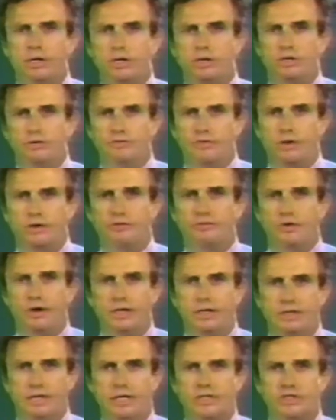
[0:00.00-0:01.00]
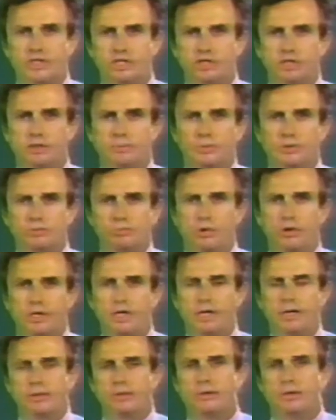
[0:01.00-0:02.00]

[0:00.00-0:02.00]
to verify that that system is working.